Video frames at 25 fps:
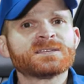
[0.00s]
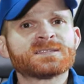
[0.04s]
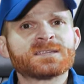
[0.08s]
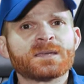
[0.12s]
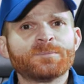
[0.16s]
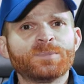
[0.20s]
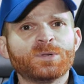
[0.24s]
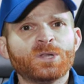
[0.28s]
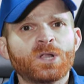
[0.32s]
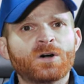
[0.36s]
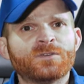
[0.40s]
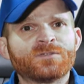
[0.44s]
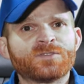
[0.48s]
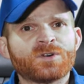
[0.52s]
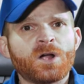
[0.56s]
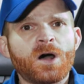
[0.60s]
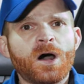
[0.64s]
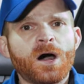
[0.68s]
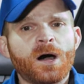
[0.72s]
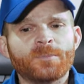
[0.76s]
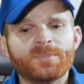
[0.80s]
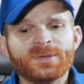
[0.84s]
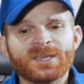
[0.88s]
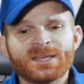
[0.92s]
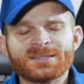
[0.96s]
simple
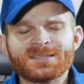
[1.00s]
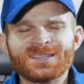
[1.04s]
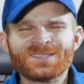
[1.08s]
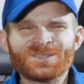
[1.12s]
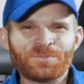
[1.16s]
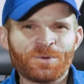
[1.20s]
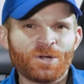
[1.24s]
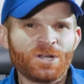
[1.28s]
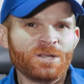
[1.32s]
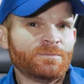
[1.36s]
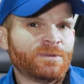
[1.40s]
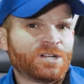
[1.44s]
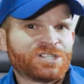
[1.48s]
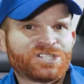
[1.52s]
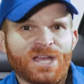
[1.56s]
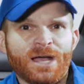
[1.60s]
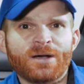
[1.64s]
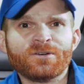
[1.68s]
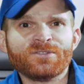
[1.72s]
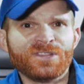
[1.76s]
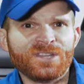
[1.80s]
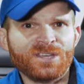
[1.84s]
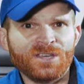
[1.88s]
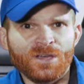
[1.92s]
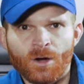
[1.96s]
overall because it's pretty much
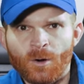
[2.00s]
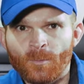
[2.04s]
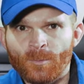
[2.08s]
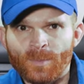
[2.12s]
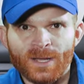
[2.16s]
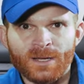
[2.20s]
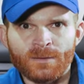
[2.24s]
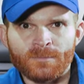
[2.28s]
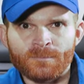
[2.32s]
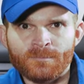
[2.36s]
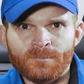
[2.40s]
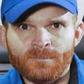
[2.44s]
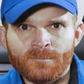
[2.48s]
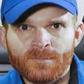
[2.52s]
out in the open.